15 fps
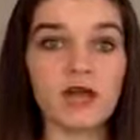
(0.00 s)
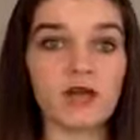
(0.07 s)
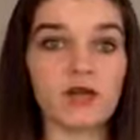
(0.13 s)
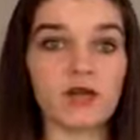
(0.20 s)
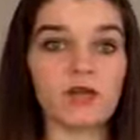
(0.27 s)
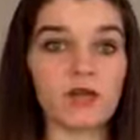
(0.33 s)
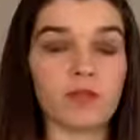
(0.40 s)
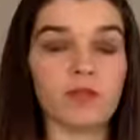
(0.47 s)
or
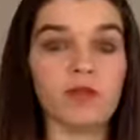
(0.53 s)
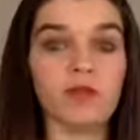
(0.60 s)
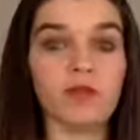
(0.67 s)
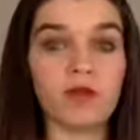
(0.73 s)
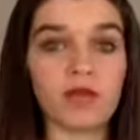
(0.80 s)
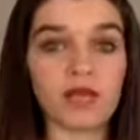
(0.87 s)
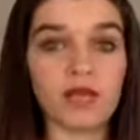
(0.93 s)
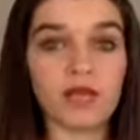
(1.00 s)
they're
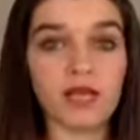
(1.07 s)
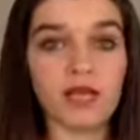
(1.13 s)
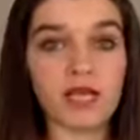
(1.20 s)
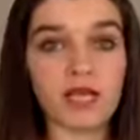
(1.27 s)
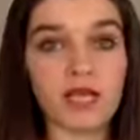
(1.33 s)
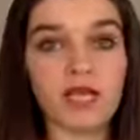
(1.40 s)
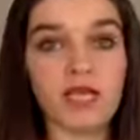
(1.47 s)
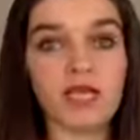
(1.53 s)
promoting
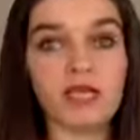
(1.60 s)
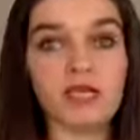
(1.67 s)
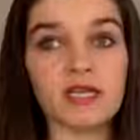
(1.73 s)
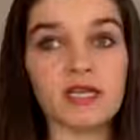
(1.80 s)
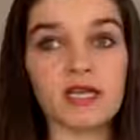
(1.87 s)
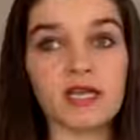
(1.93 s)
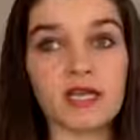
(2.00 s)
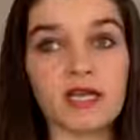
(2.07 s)
a
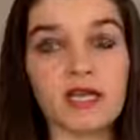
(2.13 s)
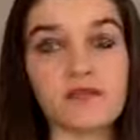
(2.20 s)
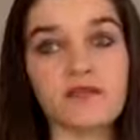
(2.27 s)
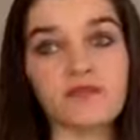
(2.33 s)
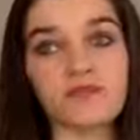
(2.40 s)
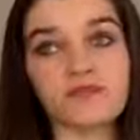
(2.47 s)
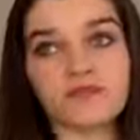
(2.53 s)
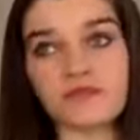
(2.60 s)

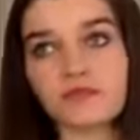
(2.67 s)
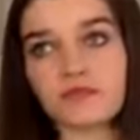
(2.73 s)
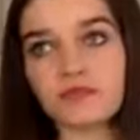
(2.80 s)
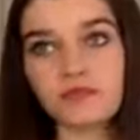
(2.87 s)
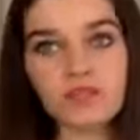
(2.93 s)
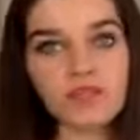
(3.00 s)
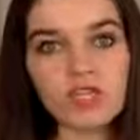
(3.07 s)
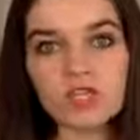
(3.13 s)

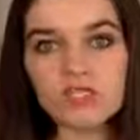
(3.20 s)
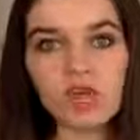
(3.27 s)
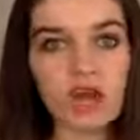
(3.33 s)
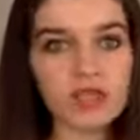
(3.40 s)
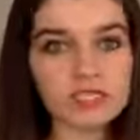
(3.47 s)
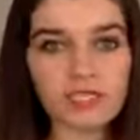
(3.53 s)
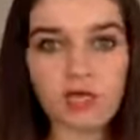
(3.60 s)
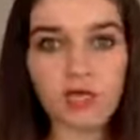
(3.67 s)

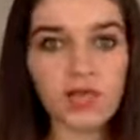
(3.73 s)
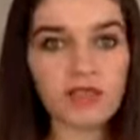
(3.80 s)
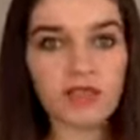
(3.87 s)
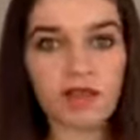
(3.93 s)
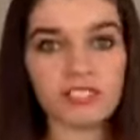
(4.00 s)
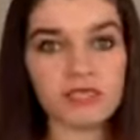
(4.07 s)
toxic weight loss